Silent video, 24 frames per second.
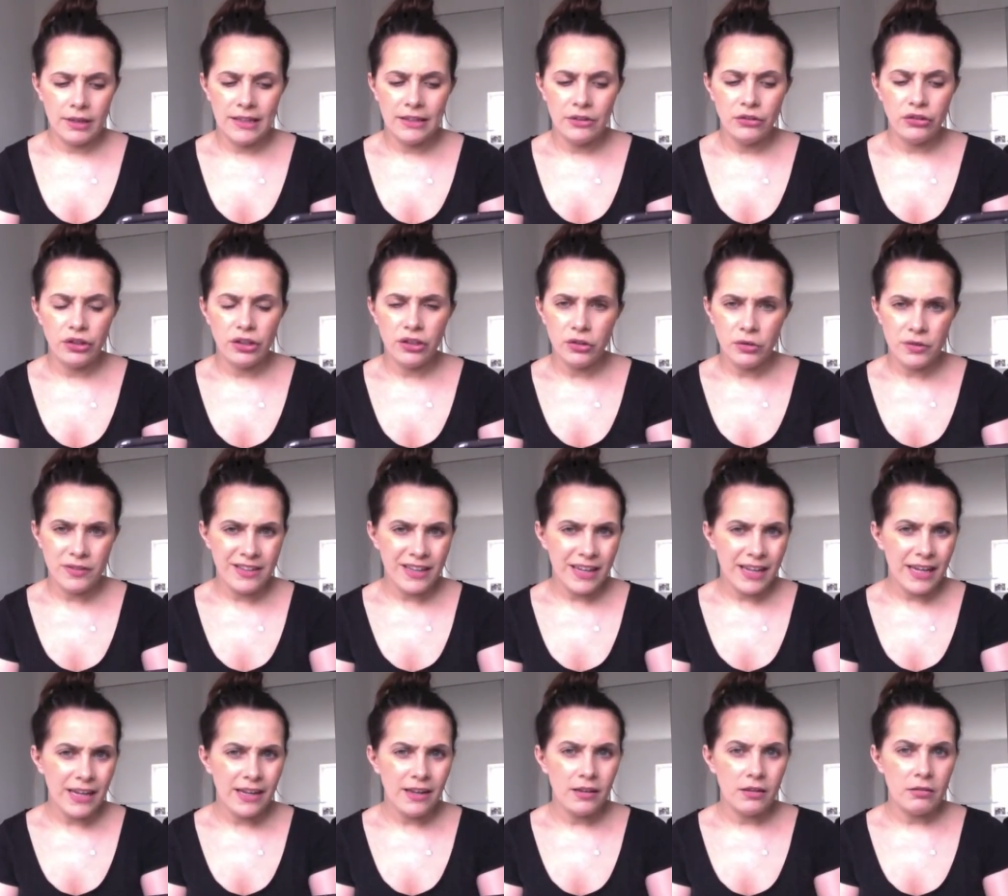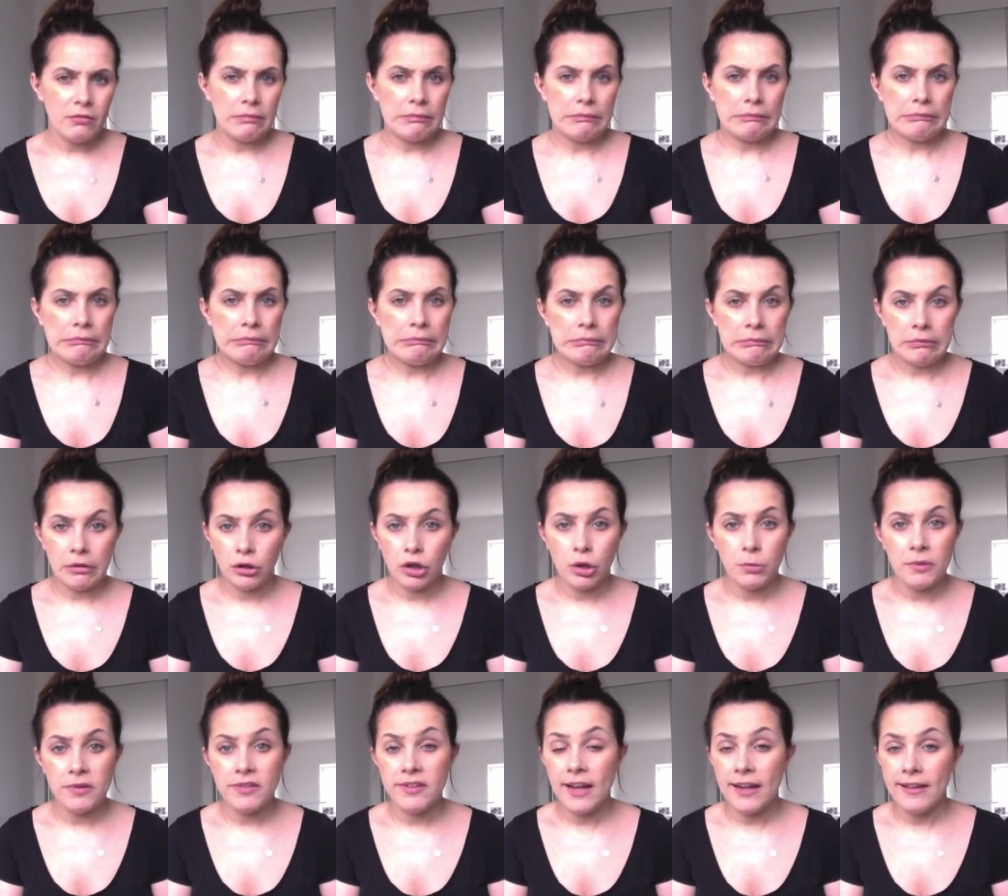I
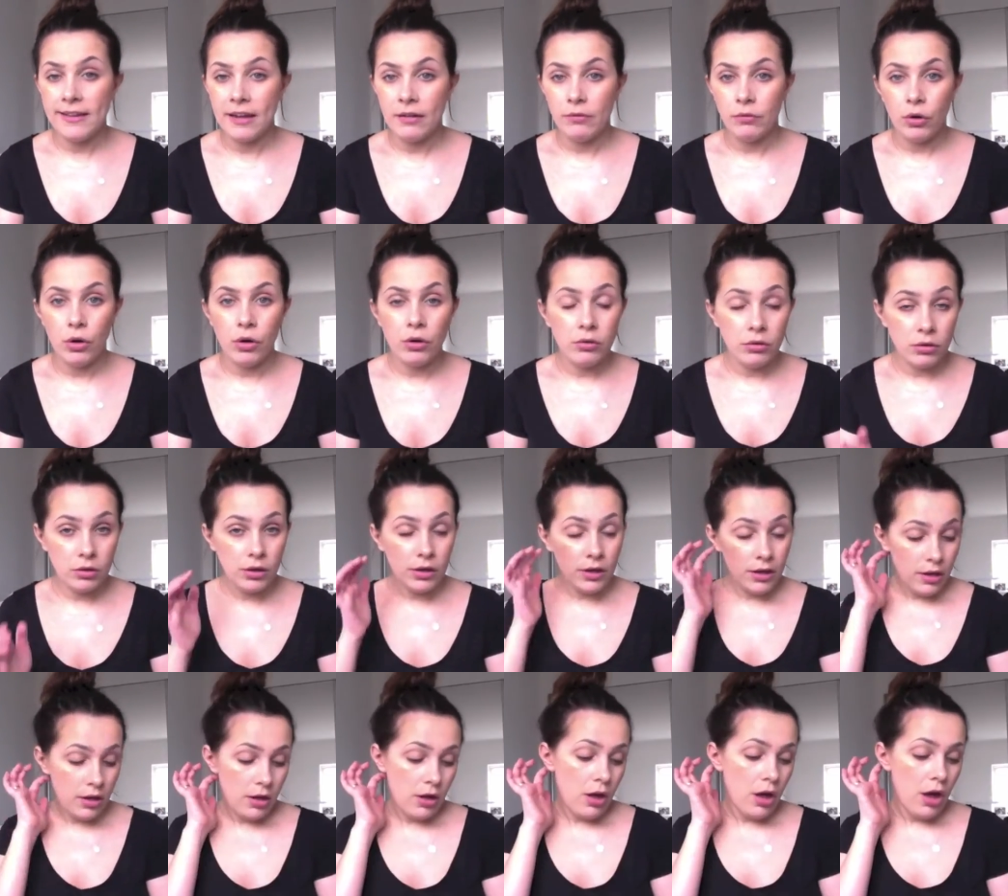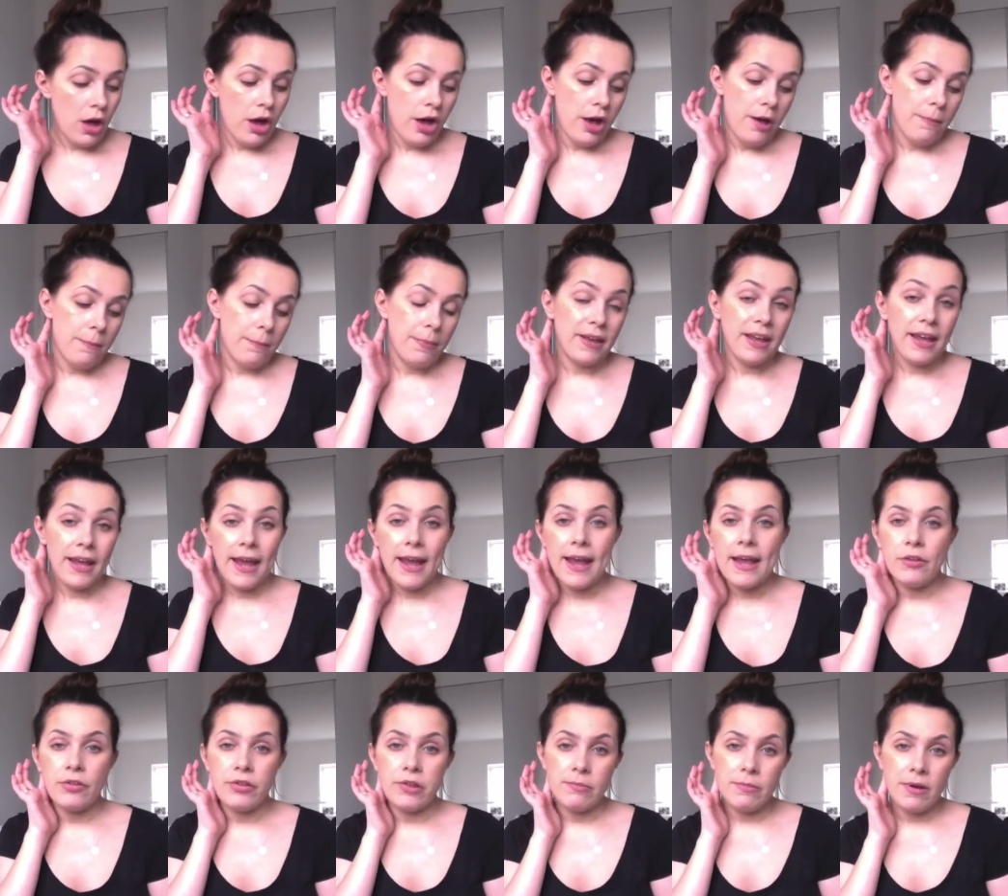could be saying that wrong. Um, but it
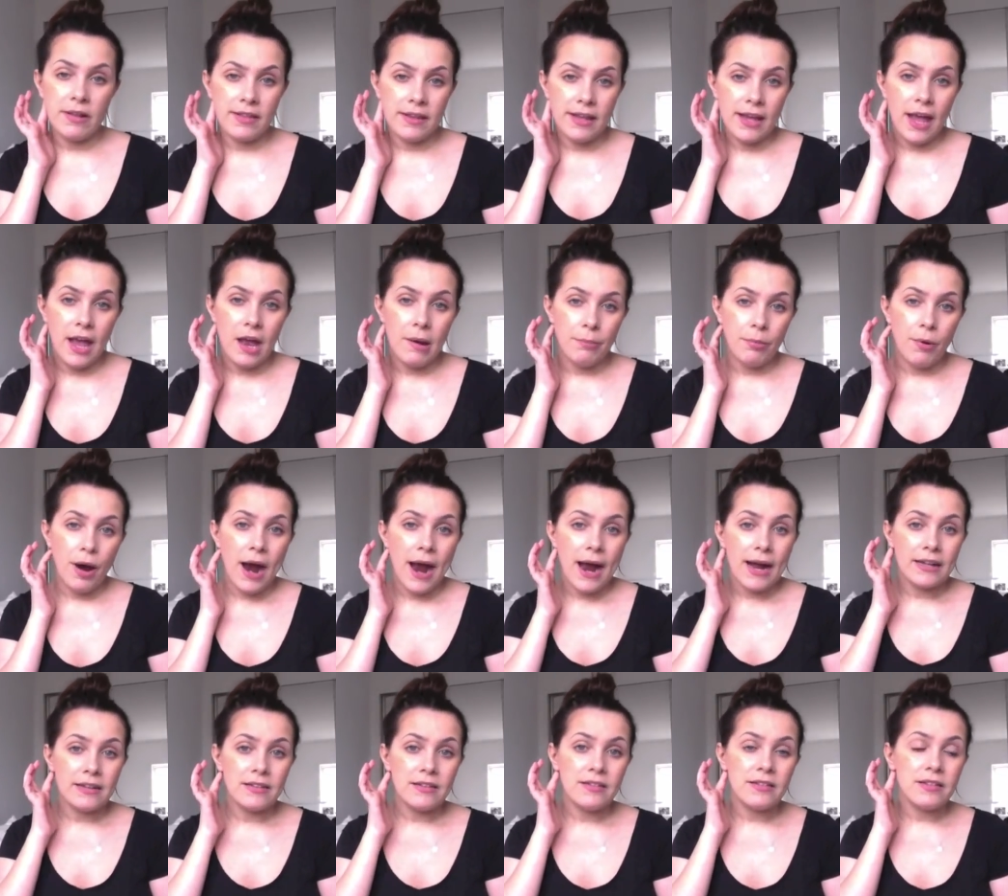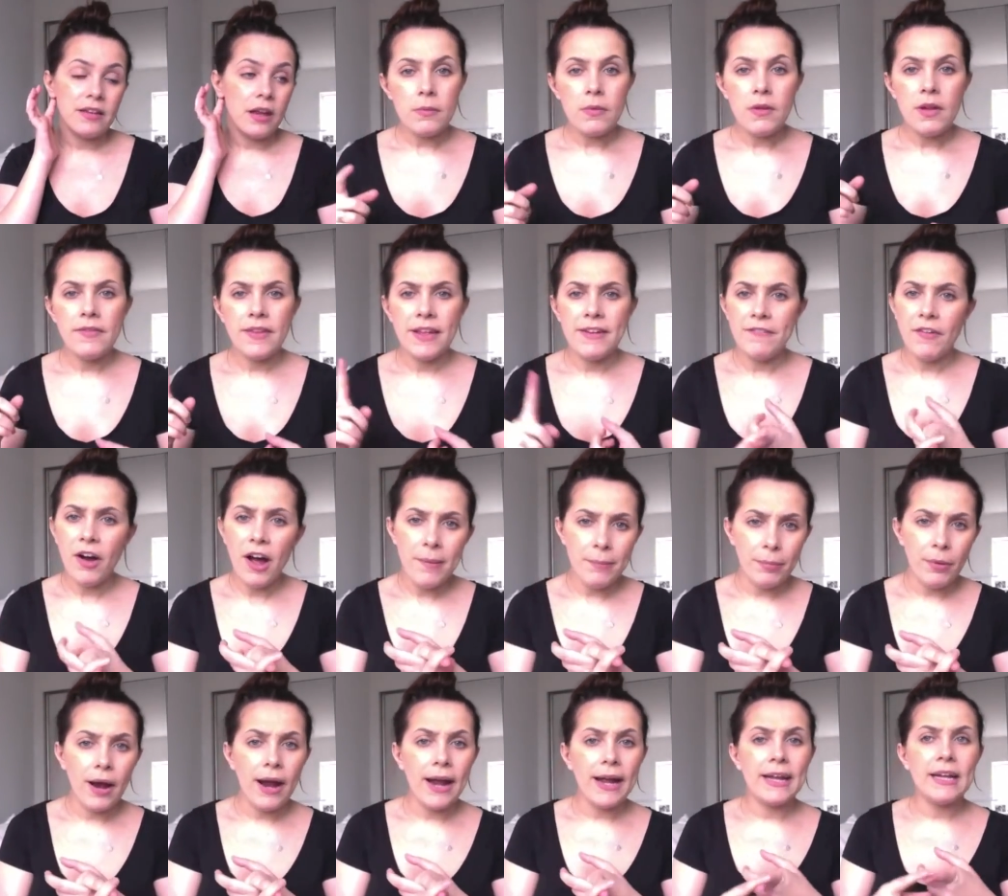is the Mothercare brand. They
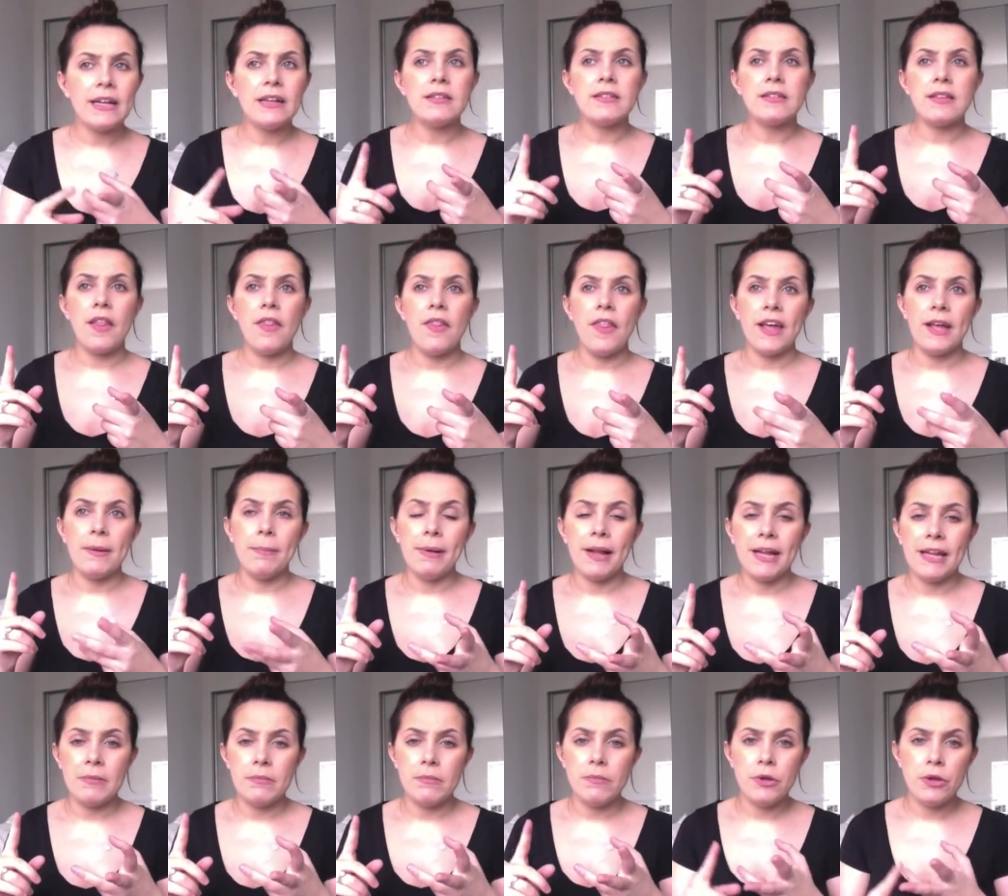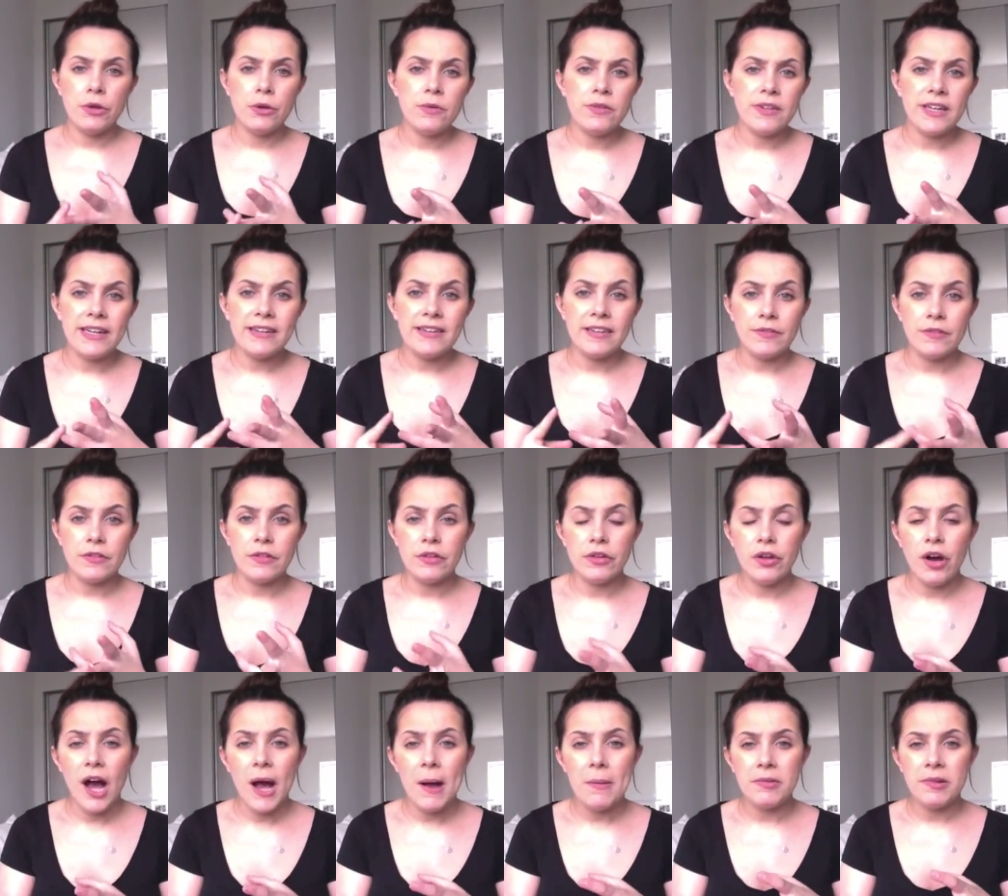vibrate, they play music, different
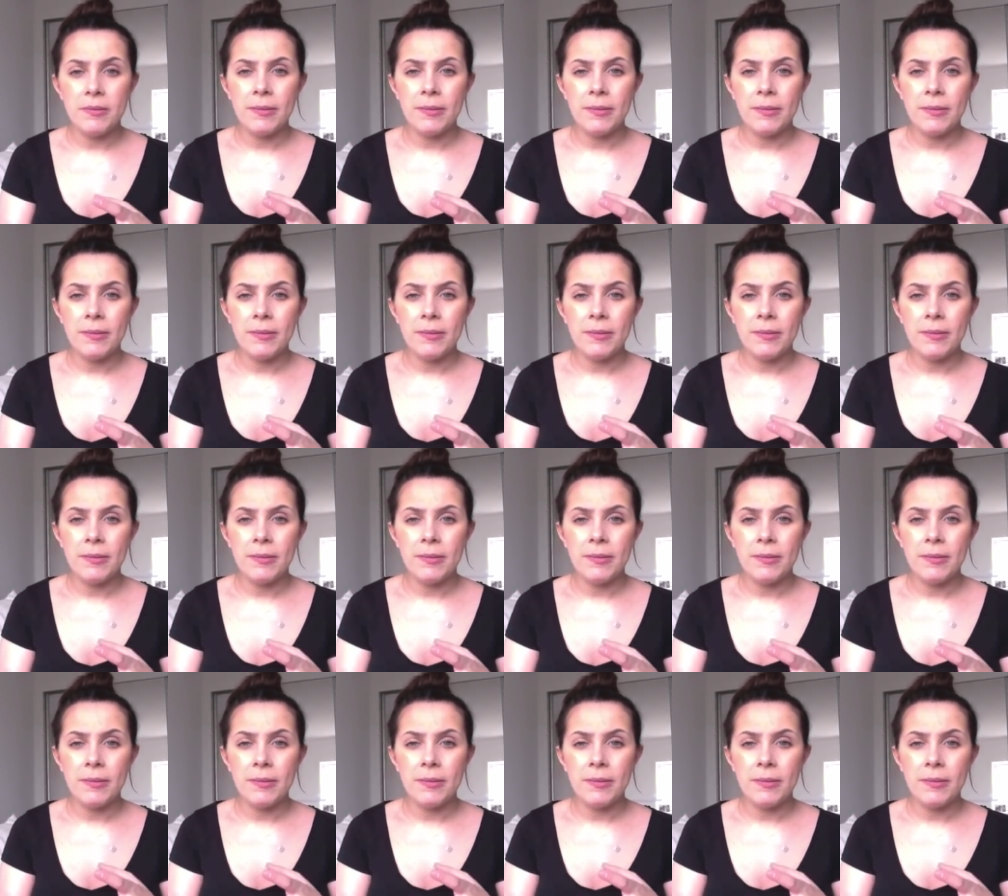types,